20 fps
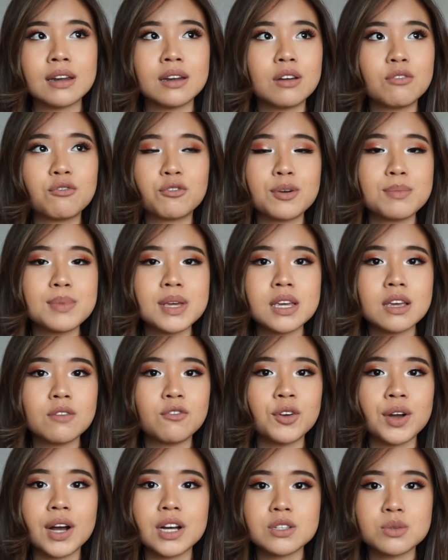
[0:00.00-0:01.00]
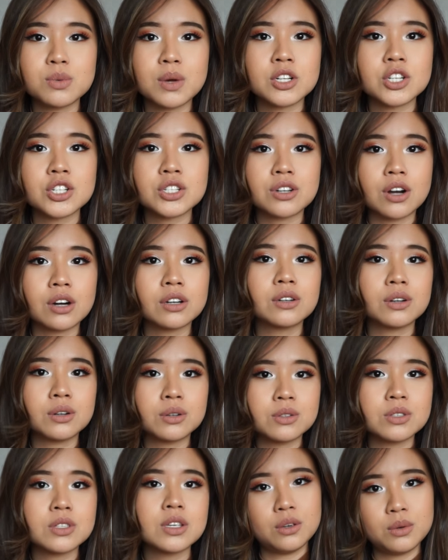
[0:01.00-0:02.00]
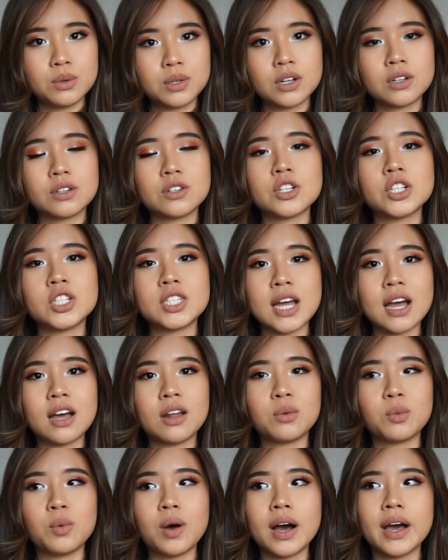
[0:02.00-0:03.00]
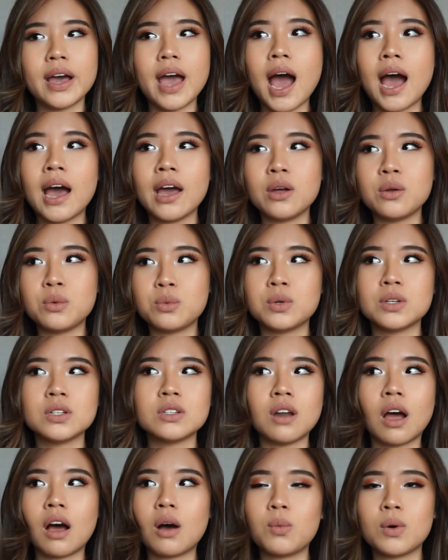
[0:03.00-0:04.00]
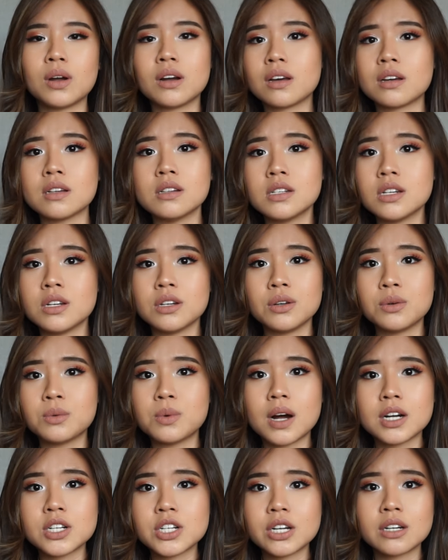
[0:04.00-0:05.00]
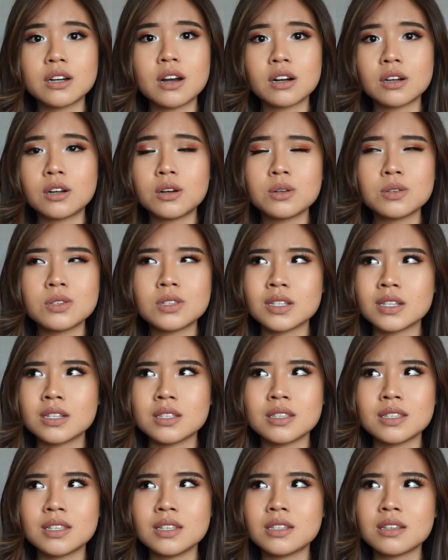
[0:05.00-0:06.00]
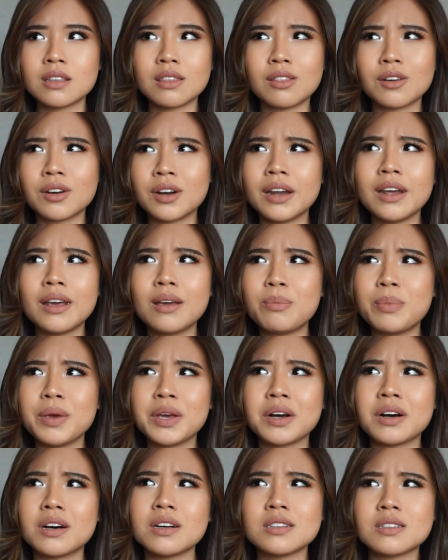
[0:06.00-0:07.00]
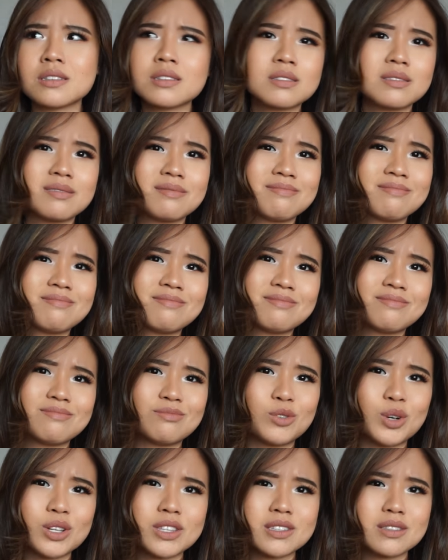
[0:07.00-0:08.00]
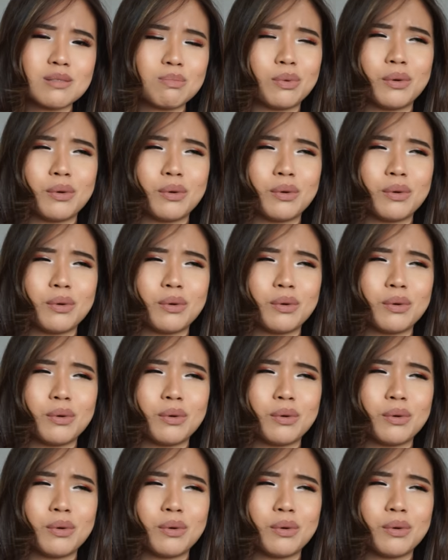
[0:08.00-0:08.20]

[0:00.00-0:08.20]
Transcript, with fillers: ended for me. If you guys watch Narcos, you would understand why I would not want to continue watching Narcos in season 3 because what's the